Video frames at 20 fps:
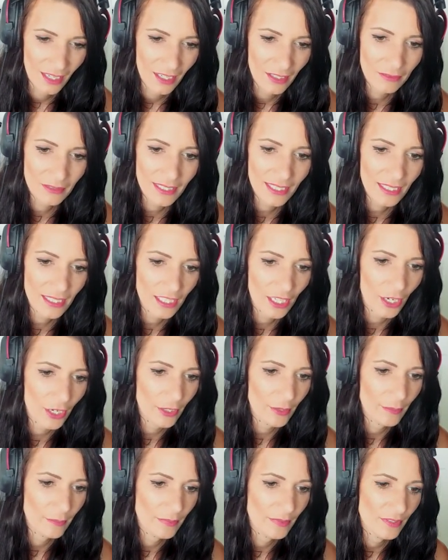I really
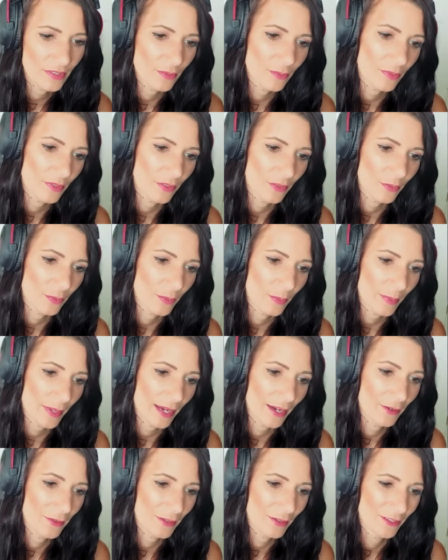hoped once we were
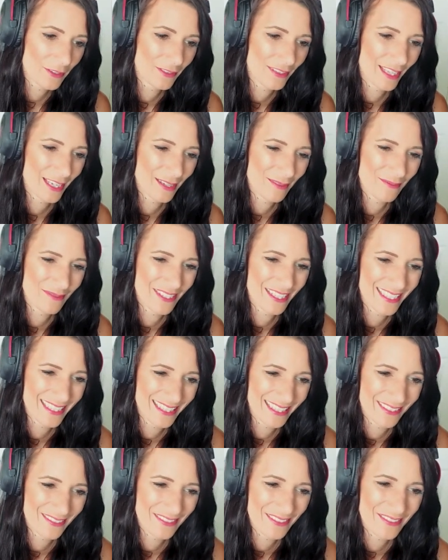out of that bit
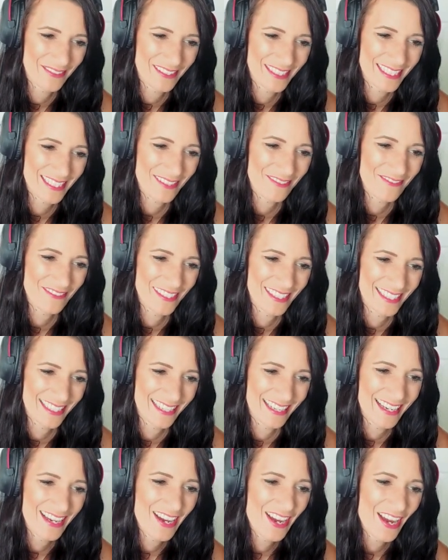that we were done with
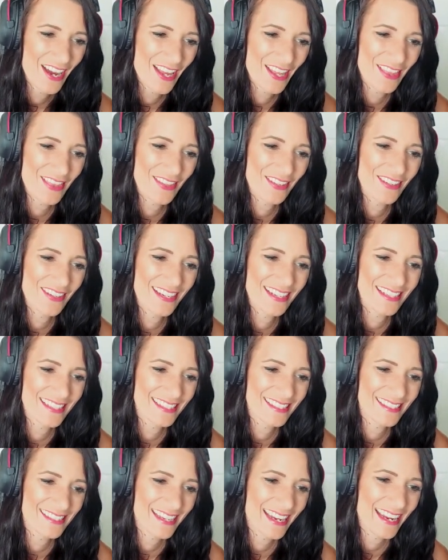her. I thought I'd
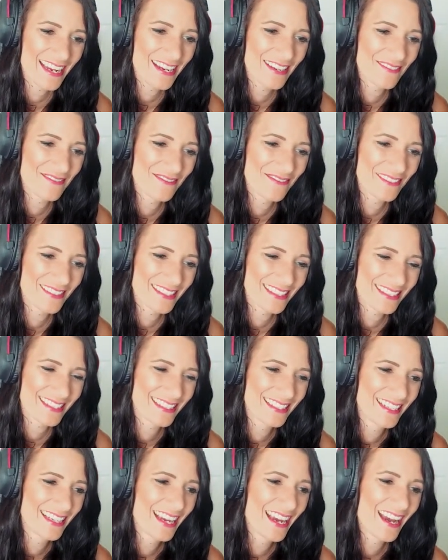escaped.
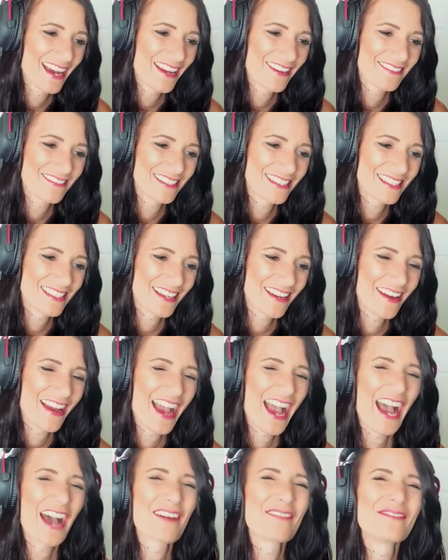I was so
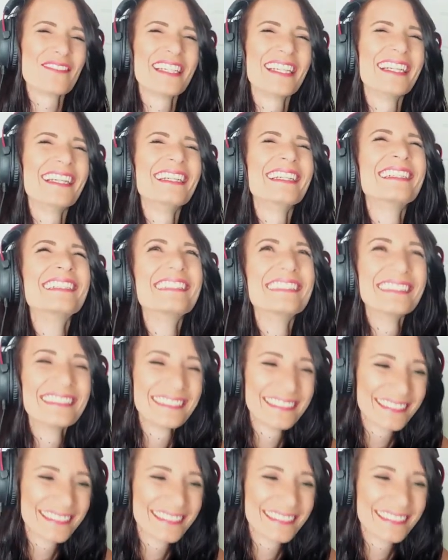happy.